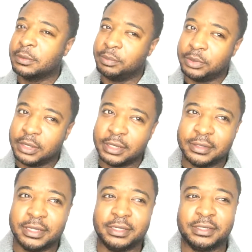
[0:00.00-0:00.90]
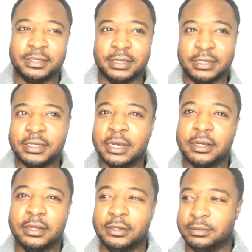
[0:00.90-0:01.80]
but that's
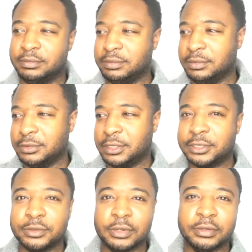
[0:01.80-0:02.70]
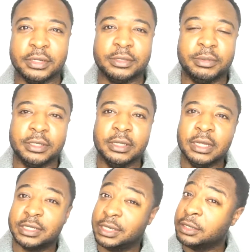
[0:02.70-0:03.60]
not gonna get you where you need to be.
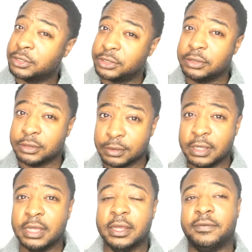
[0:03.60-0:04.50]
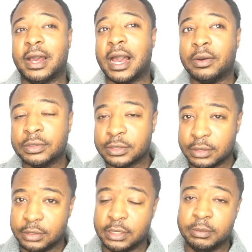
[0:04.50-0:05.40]
Because I can assure you, if I was
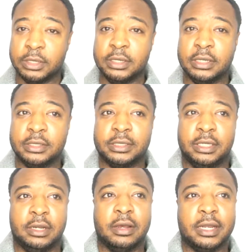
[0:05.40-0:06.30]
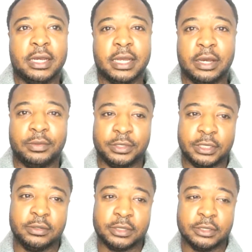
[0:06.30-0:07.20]
on your email list and all I got was
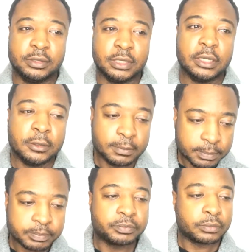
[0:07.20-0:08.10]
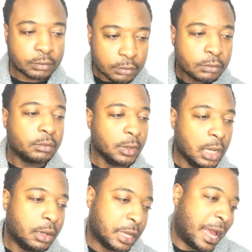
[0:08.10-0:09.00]
sell,
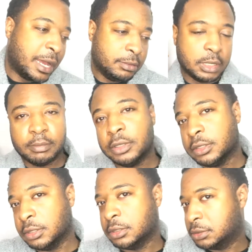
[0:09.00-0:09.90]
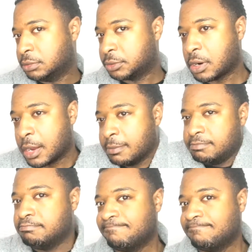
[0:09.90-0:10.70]
I'm gonna unsubscribe.